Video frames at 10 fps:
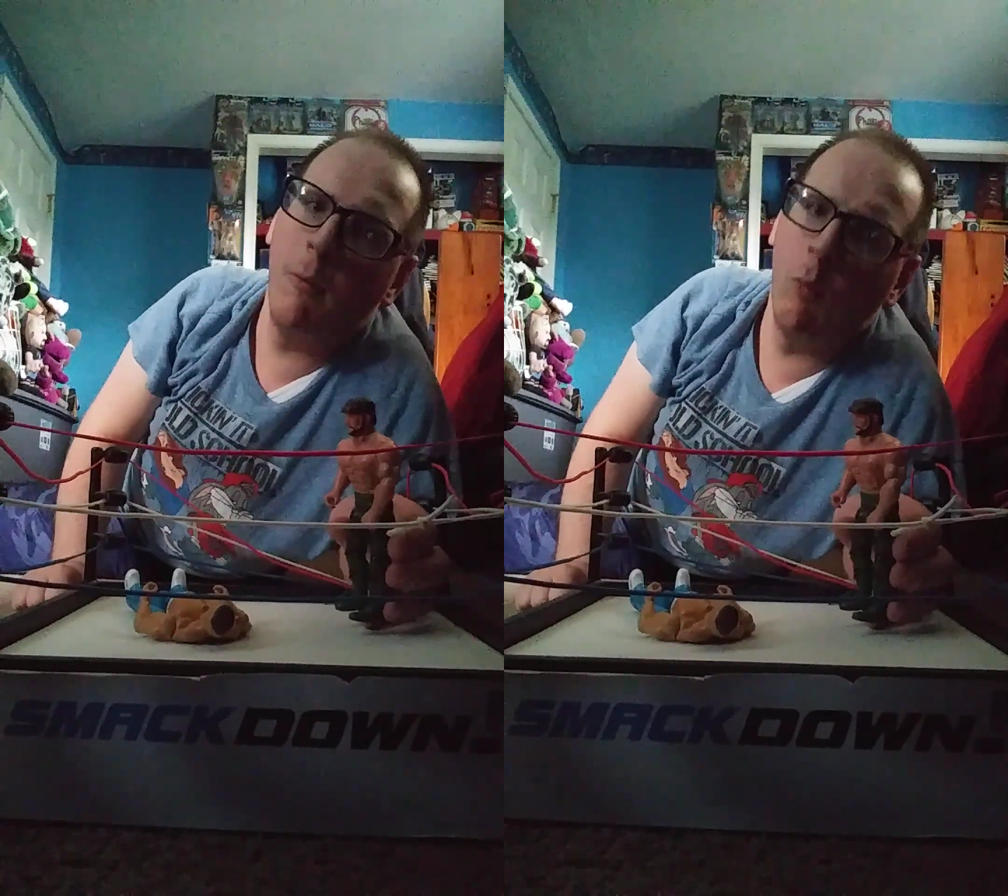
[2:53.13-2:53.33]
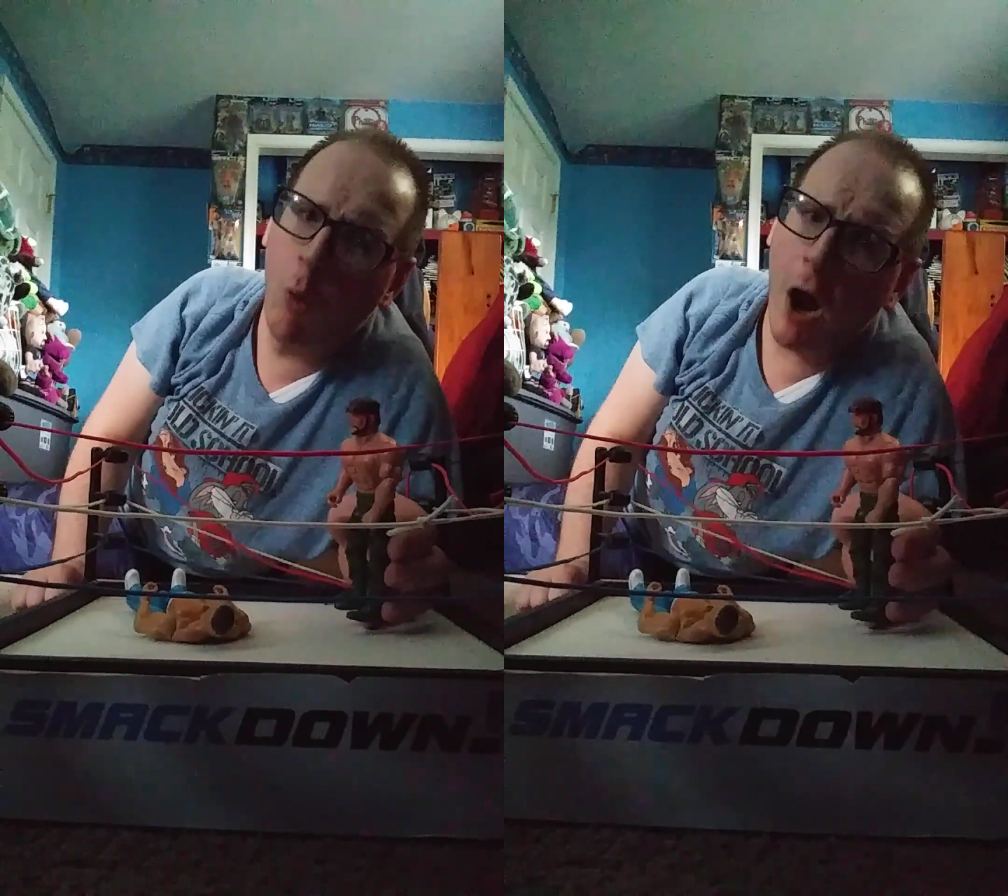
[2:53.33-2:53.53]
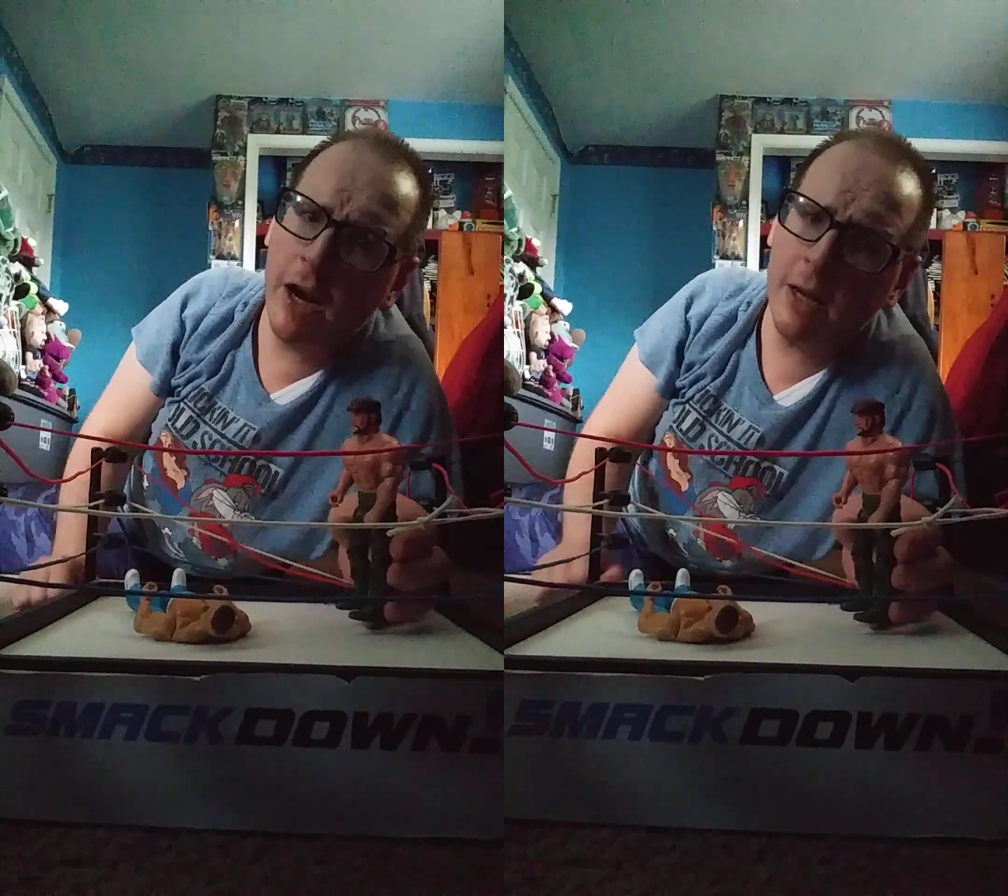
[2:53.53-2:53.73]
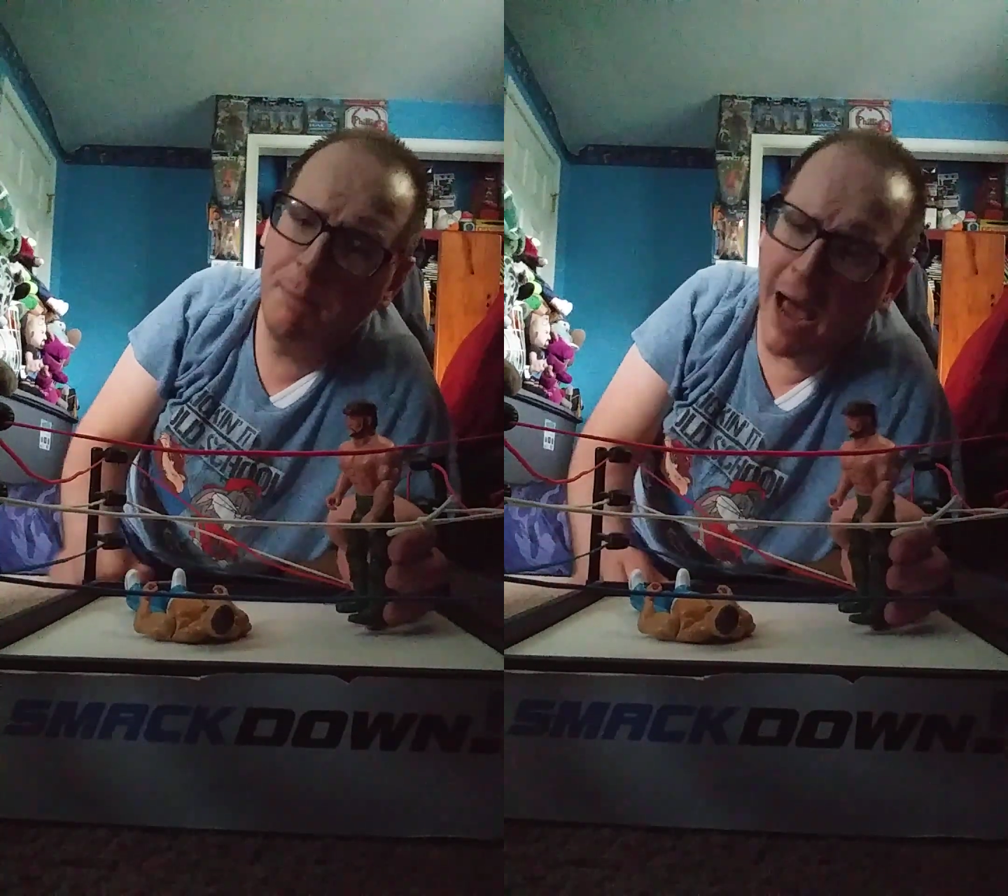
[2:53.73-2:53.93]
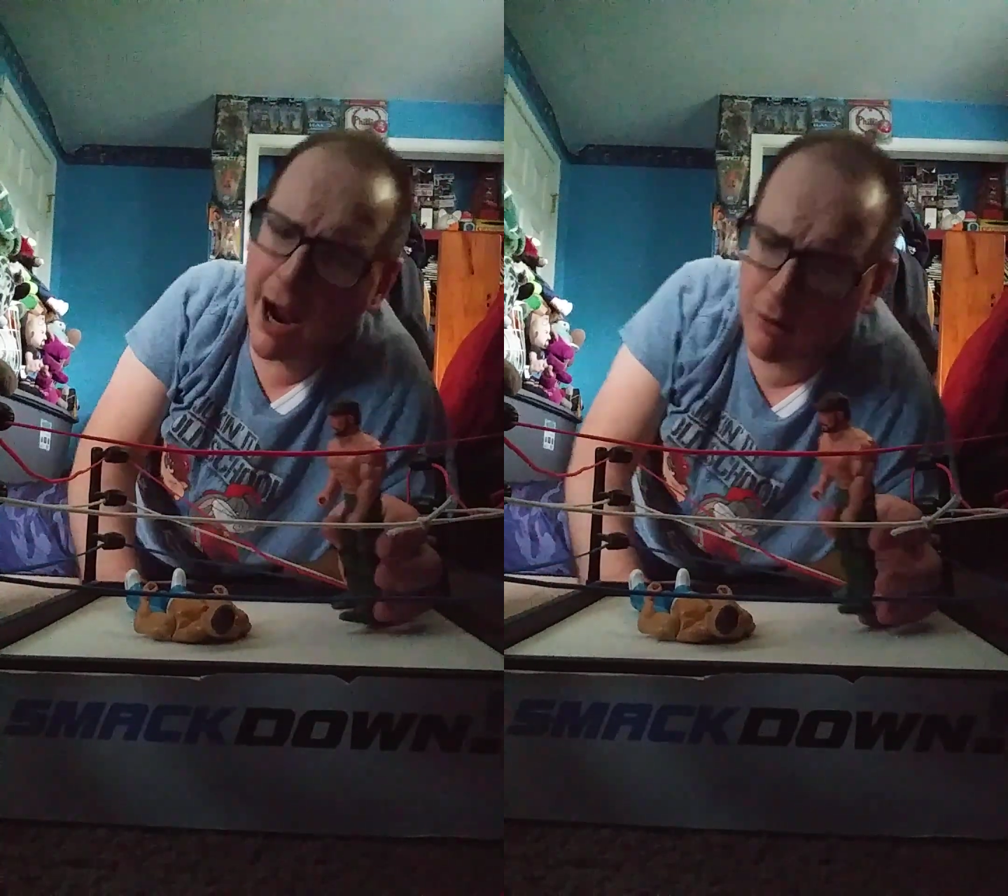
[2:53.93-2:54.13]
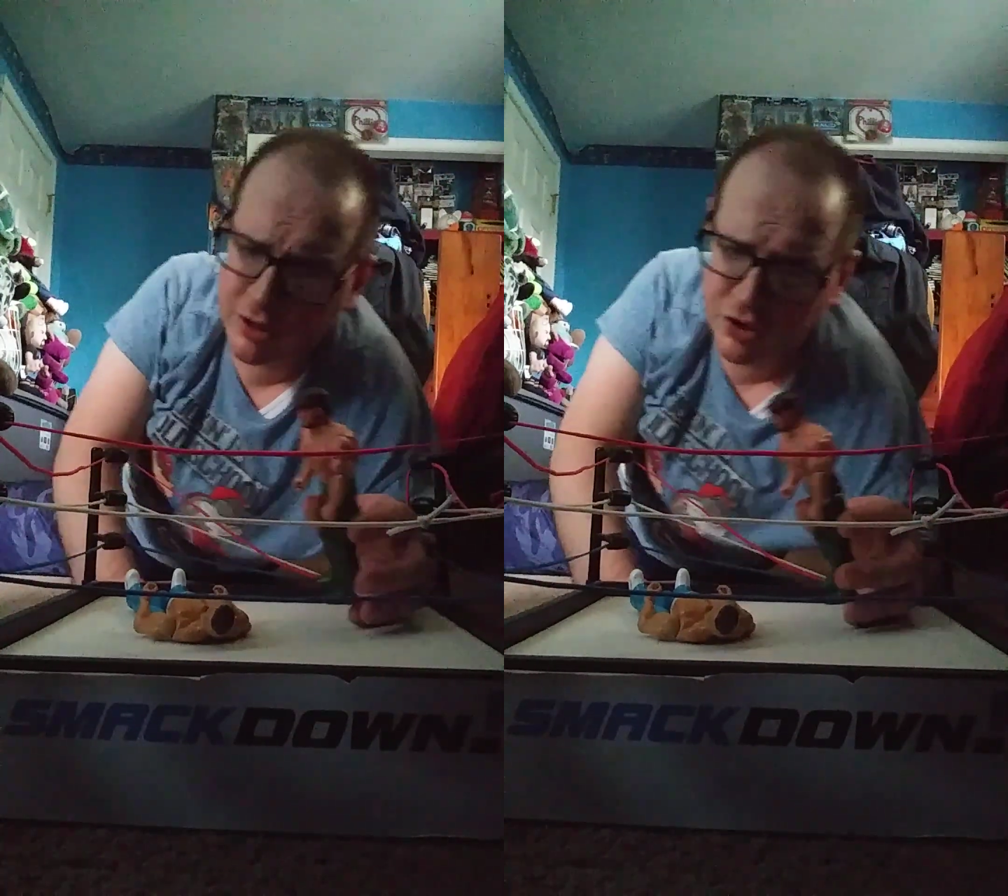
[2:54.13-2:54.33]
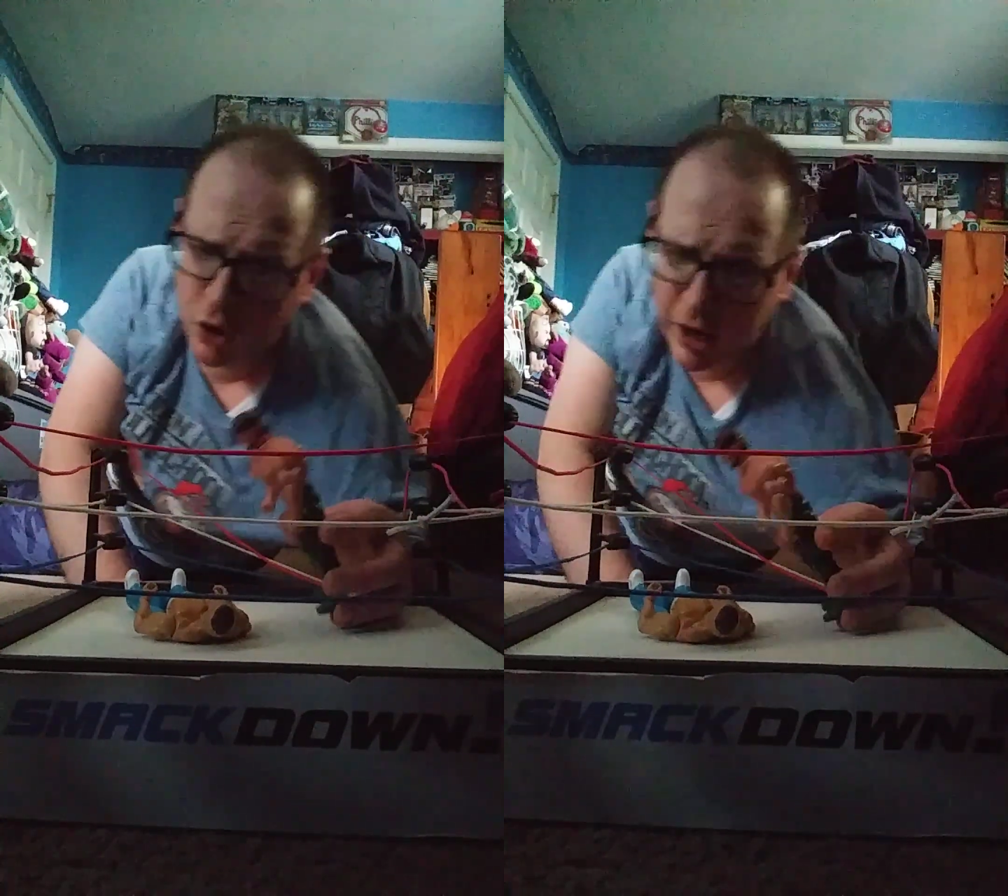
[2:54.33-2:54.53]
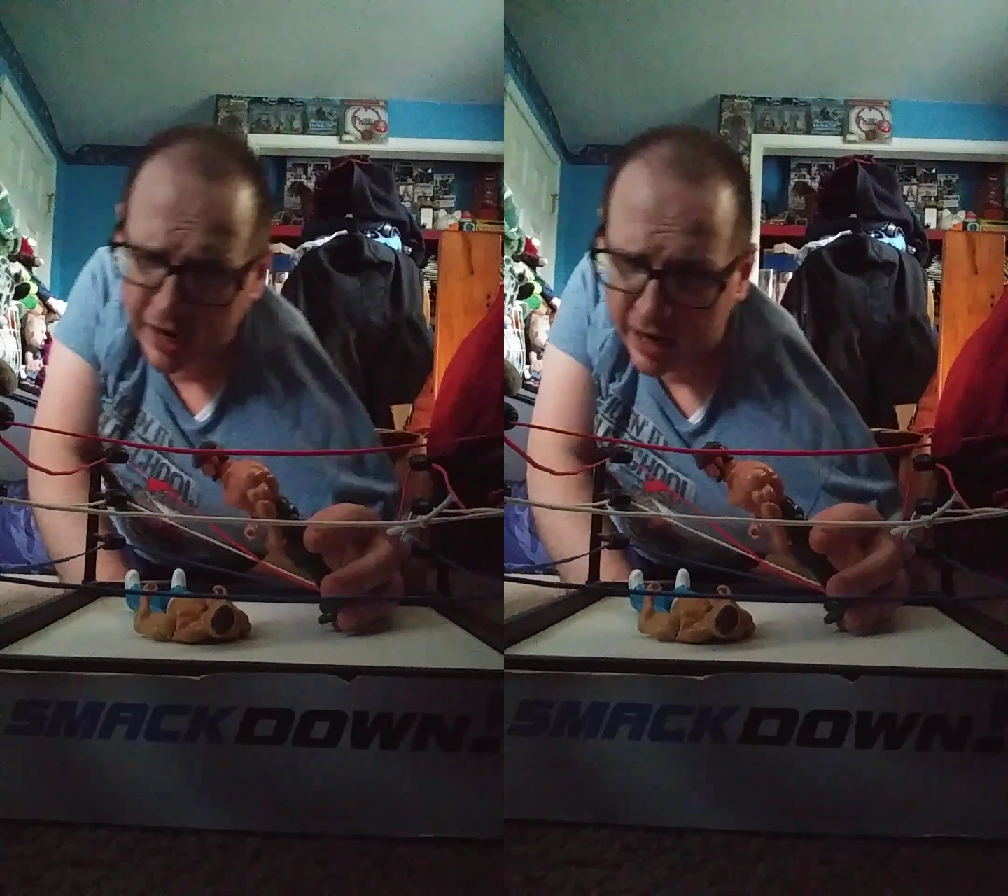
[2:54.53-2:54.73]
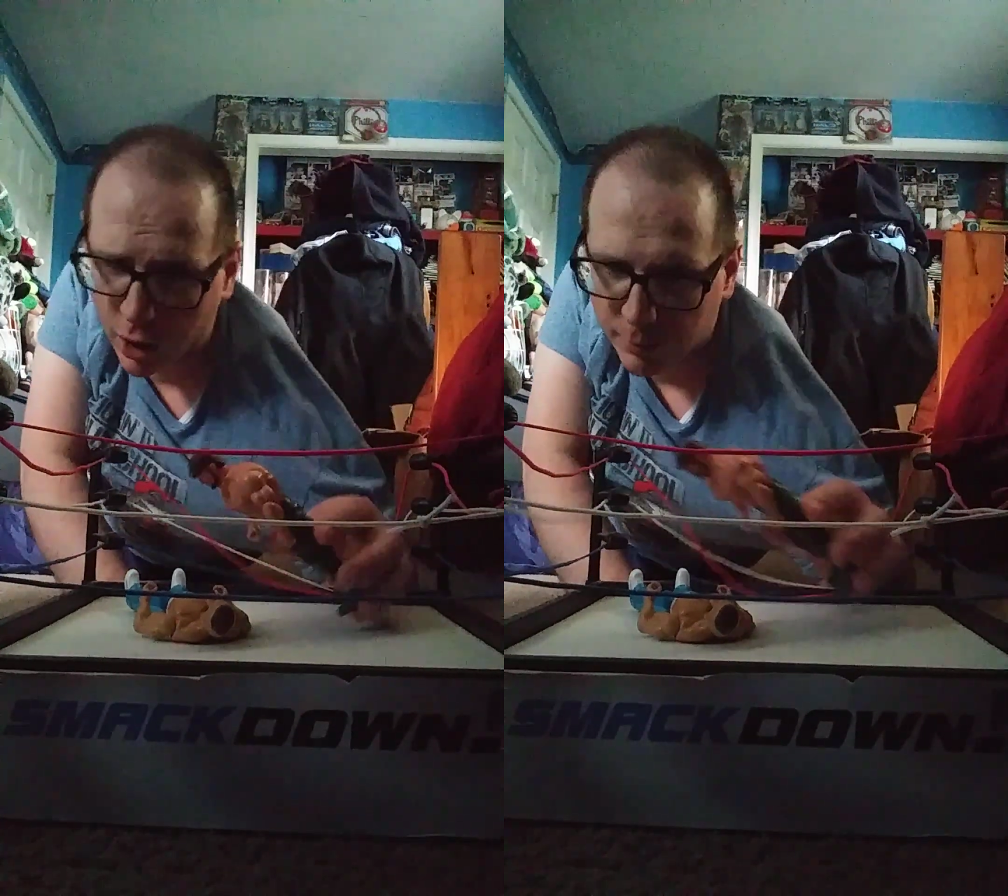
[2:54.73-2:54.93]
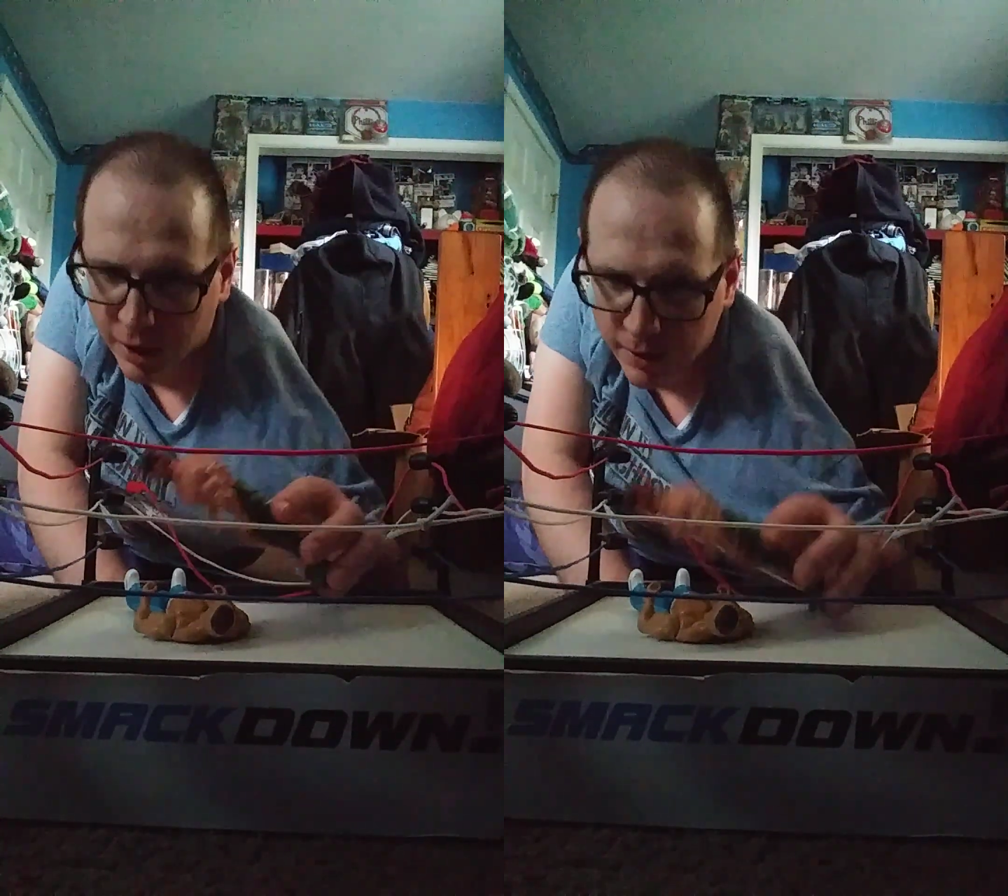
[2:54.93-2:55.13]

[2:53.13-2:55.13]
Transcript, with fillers: running power slam.